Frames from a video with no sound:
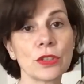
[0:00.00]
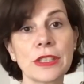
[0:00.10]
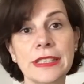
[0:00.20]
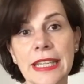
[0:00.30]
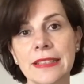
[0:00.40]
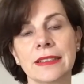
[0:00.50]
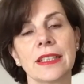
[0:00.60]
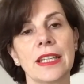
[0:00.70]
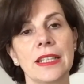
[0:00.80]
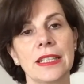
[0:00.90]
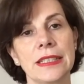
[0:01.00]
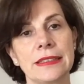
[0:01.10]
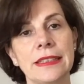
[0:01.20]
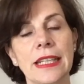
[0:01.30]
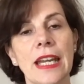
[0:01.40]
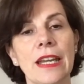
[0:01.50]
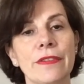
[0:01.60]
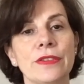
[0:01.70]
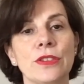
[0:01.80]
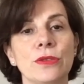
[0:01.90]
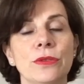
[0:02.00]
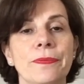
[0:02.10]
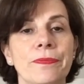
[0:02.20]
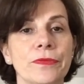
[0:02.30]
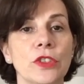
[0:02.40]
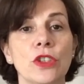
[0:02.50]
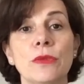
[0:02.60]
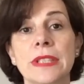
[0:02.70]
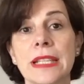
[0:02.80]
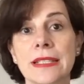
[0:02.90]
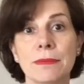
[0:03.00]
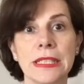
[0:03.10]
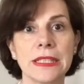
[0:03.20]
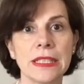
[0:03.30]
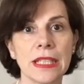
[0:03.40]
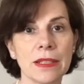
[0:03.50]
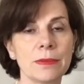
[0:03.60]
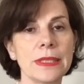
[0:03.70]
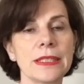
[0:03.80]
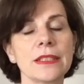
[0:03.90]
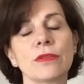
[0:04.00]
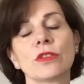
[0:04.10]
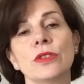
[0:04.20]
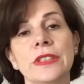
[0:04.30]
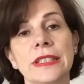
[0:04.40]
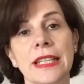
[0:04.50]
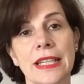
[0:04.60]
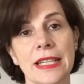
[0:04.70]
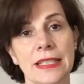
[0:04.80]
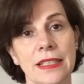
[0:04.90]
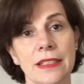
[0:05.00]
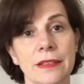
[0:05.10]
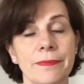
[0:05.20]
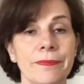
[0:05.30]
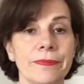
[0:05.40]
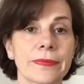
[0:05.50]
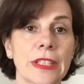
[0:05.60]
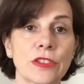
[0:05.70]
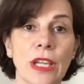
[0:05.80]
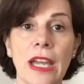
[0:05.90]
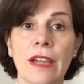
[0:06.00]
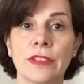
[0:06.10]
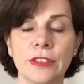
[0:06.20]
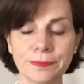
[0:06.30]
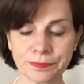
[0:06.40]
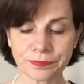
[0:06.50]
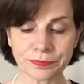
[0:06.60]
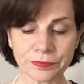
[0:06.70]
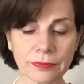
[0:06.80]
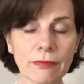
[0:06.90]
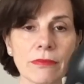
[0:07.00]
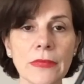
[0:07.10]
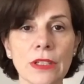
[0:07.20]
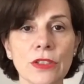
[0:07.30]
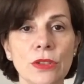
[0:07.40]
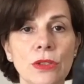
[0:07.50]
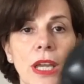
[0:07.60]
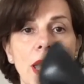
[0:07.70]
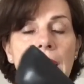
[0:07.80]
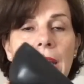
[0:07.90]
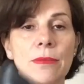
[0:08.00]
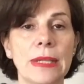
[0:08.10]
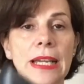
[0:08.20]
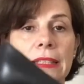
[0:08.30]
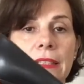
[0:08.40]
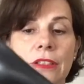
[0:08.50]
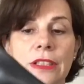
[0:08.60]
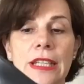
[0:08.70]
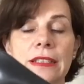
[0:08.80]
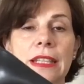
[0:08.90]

they have to go with as many pieces of clothing you have, you know. So black, again, leather,